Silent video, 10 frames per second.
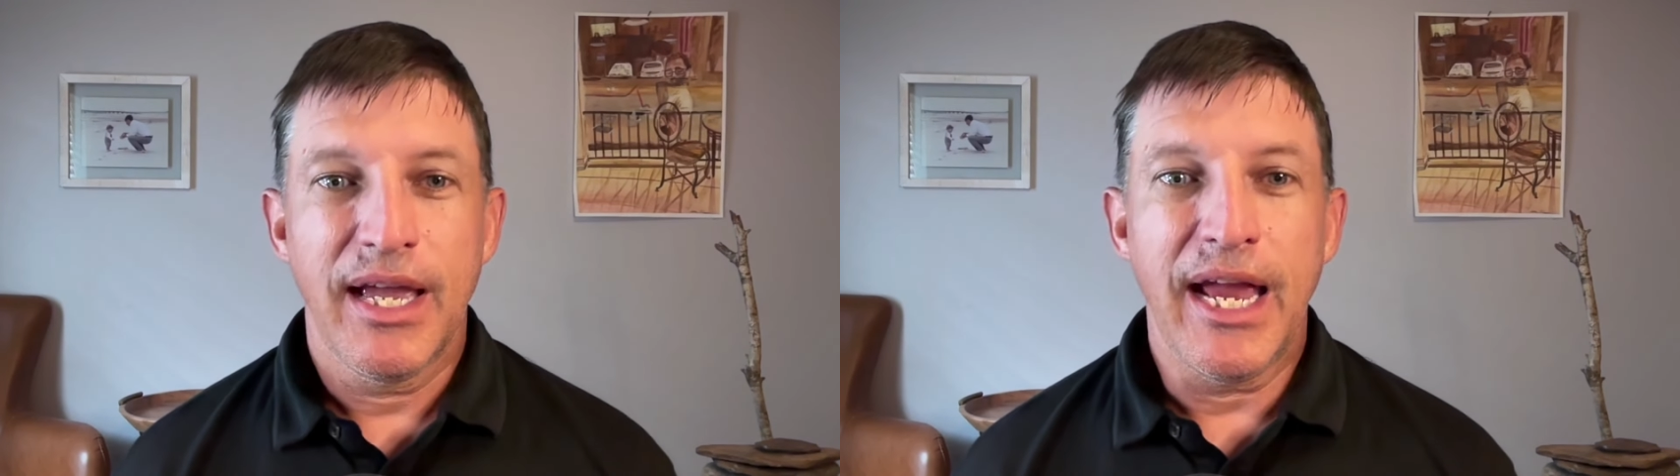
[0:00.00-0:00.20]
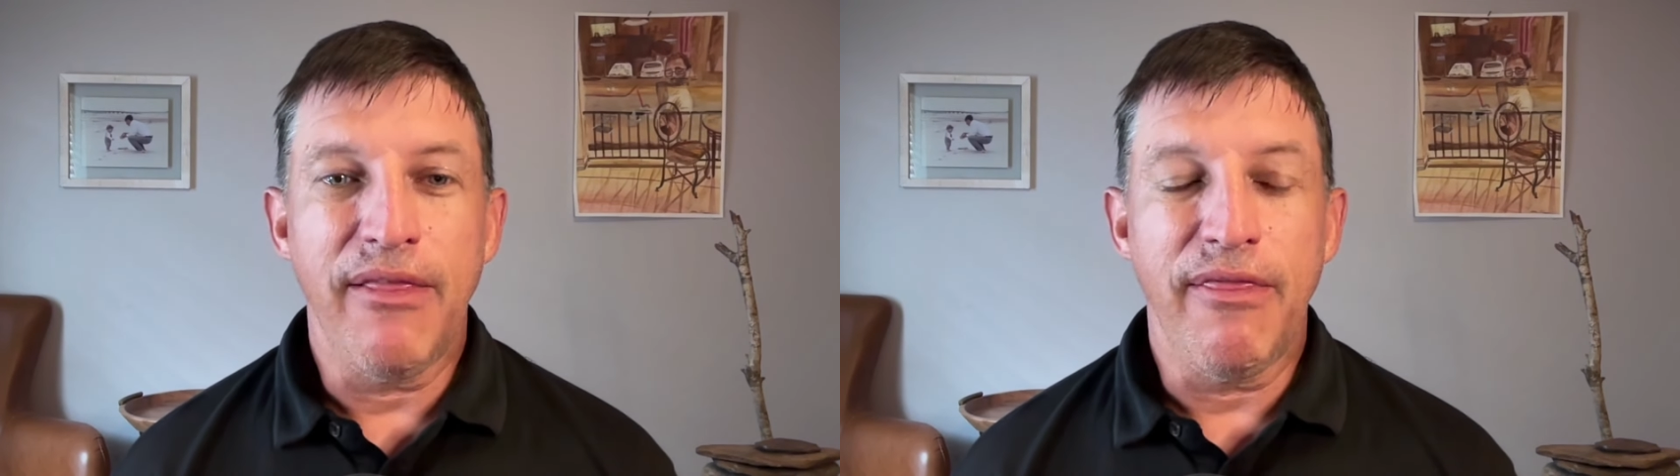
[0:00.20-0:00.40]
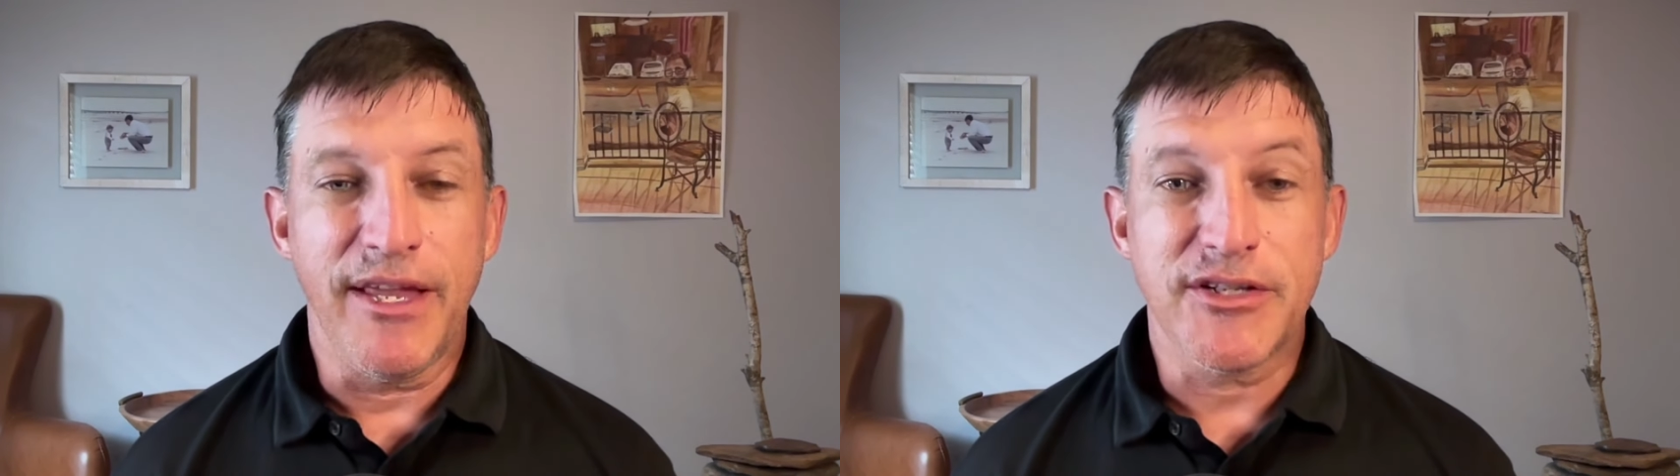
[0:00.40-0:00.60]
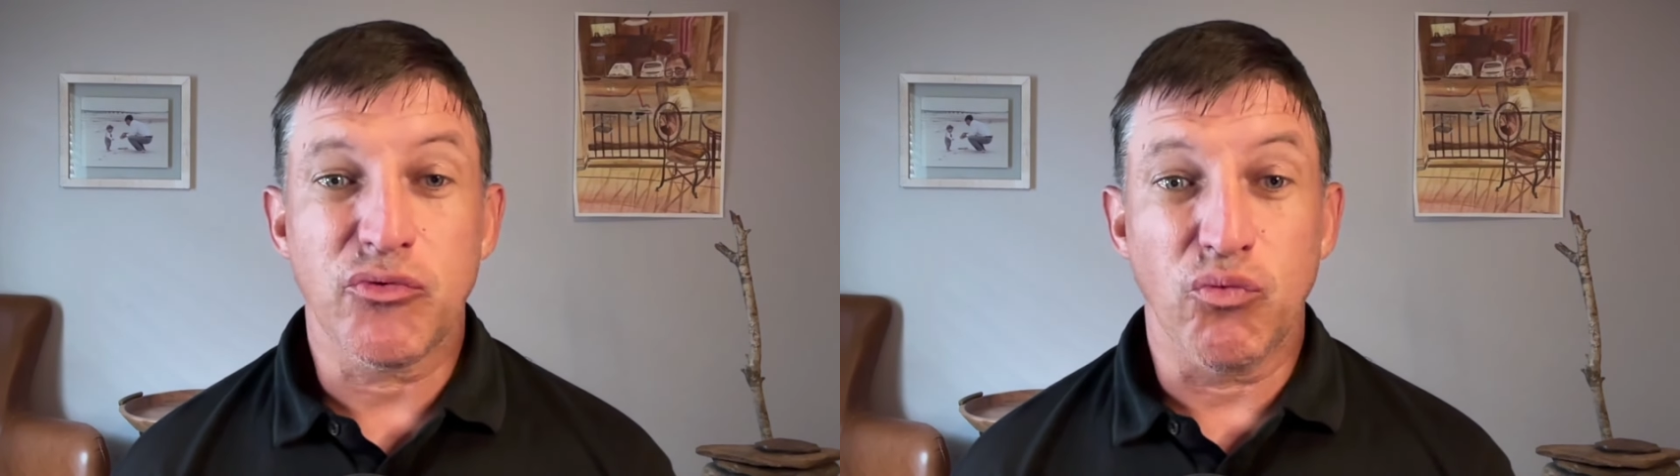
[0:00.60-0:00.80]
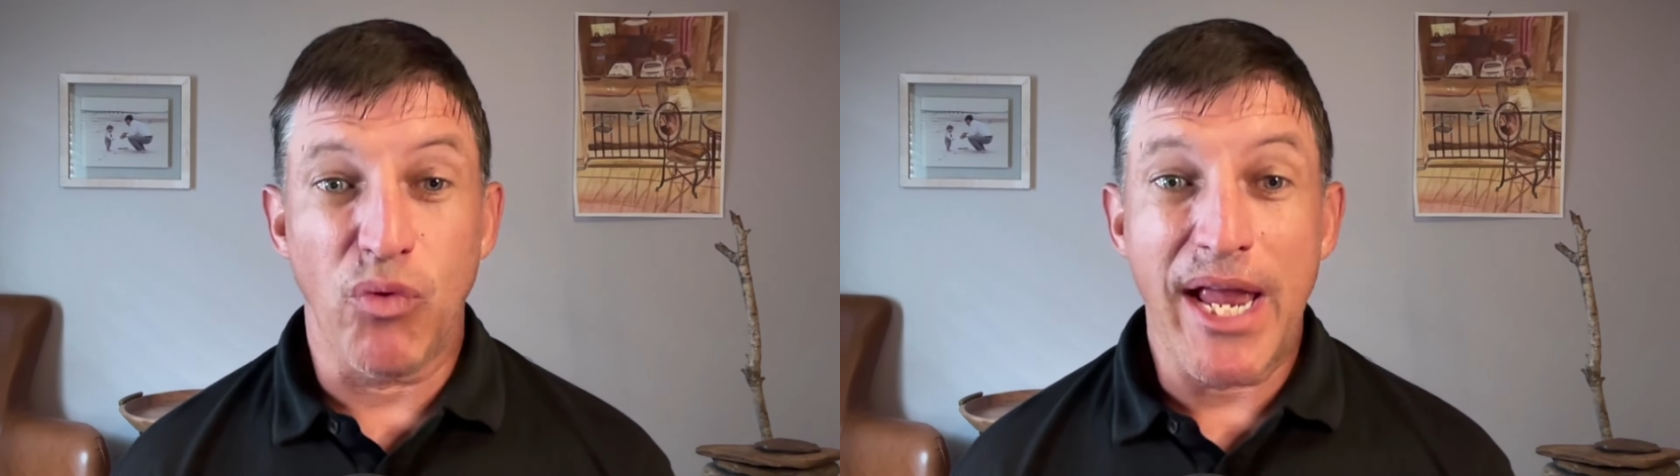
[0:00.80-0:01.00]
And
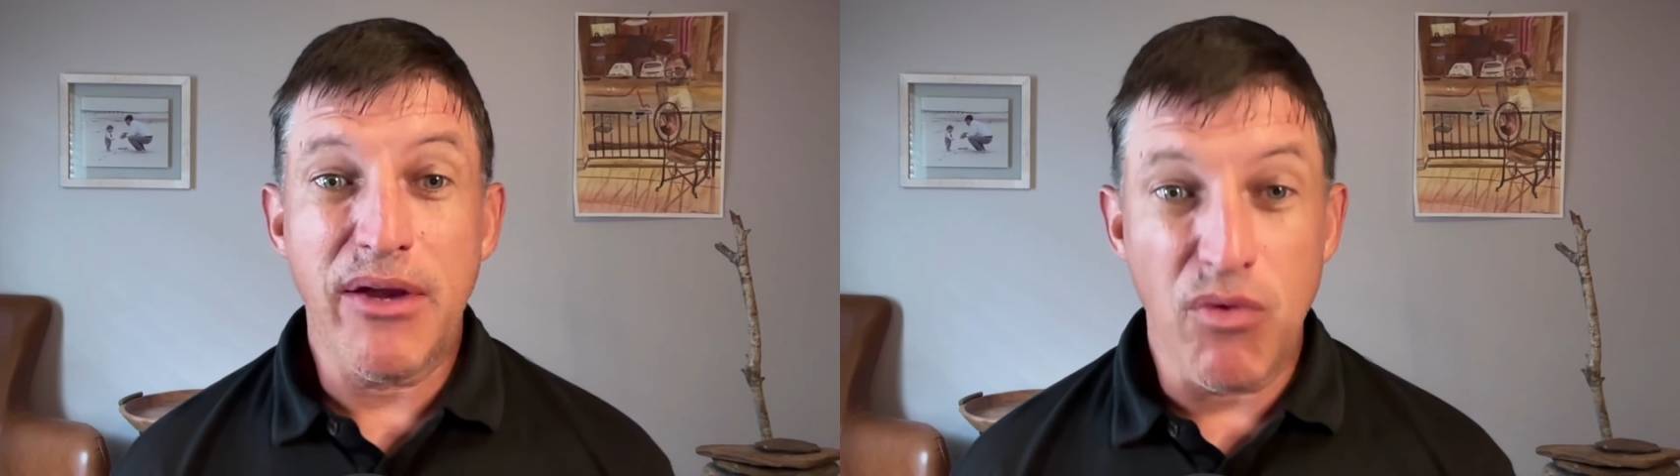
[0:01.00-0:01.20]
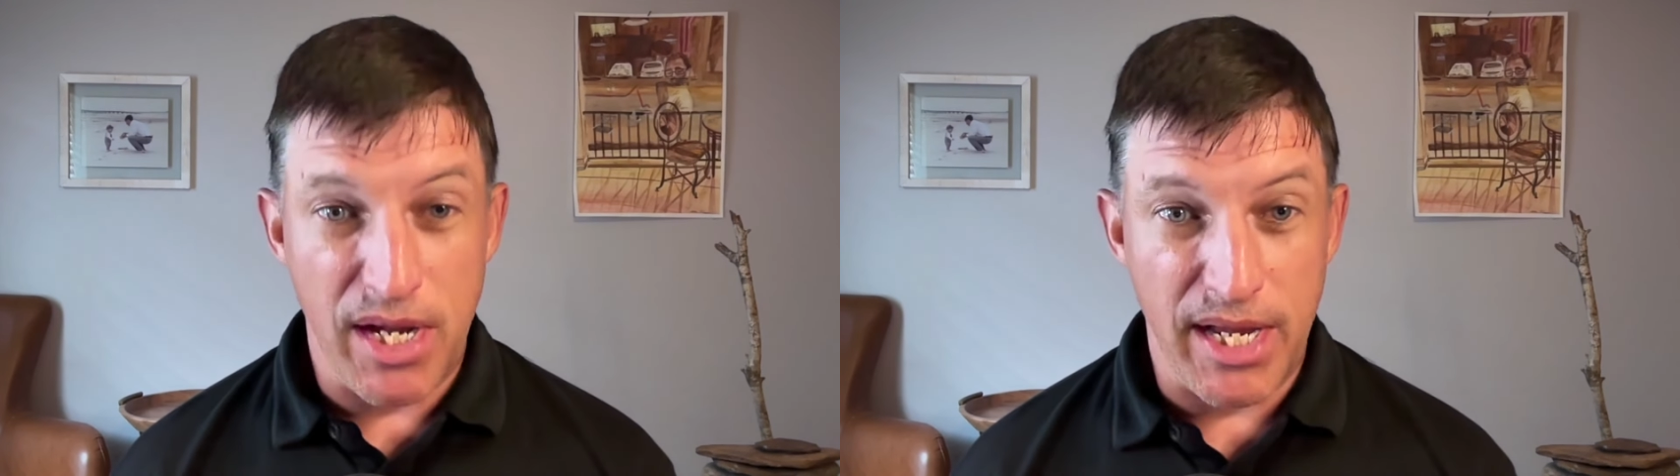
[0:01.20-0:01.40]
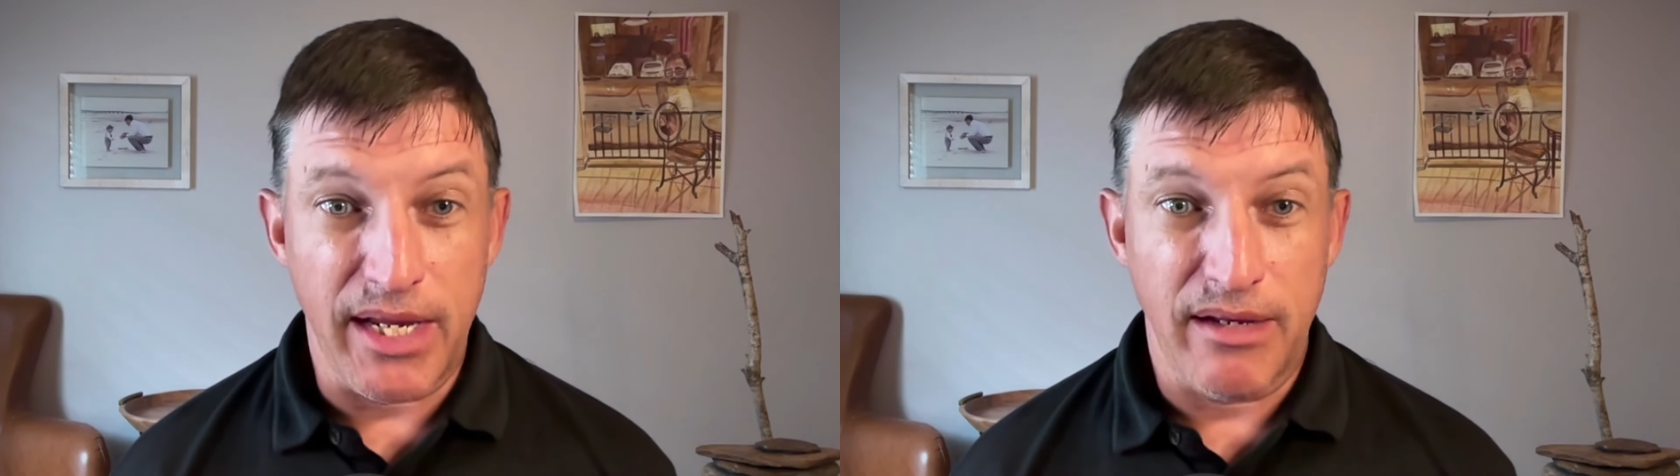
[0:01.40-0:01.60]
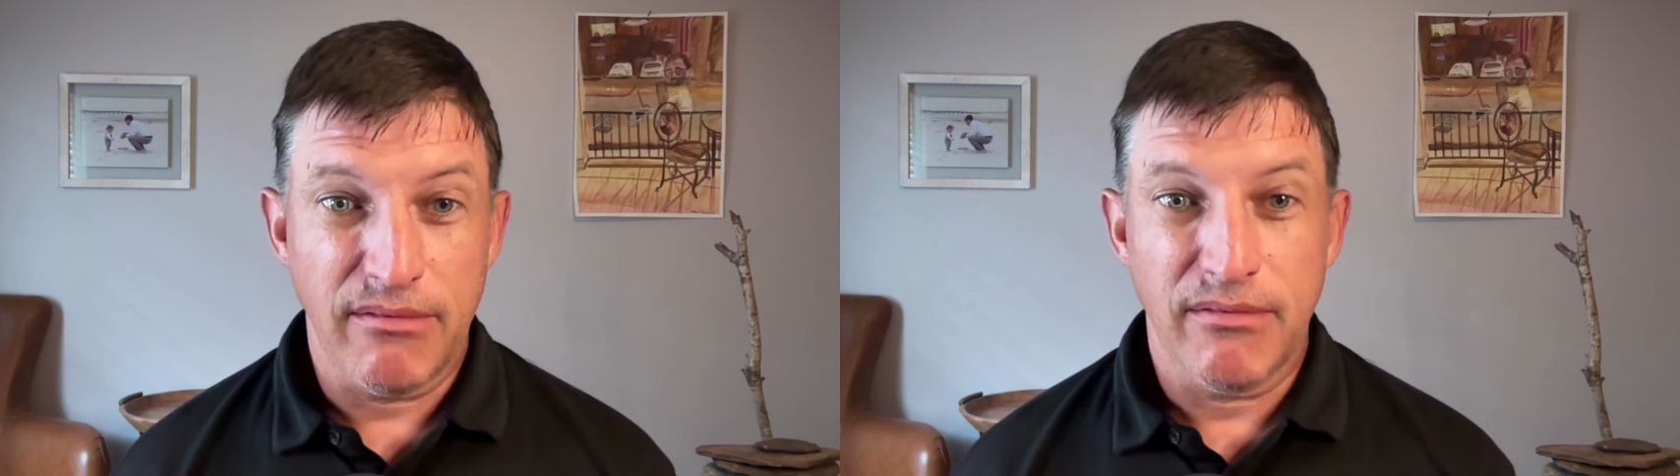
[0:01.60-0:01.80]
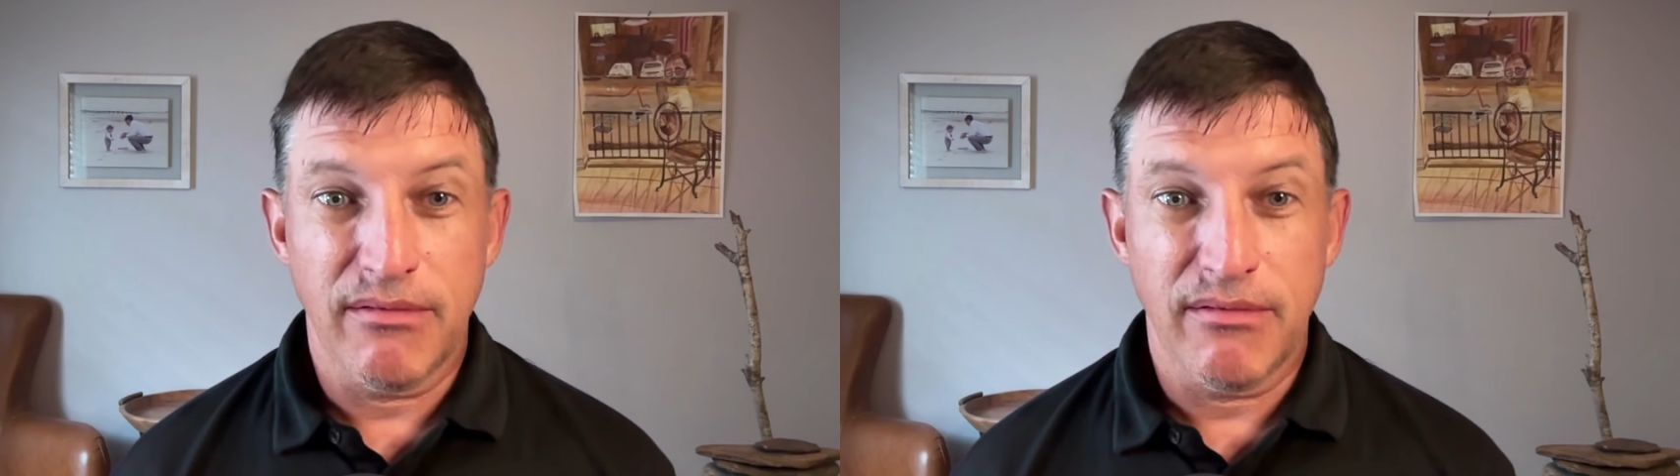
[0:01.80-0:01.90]
this right way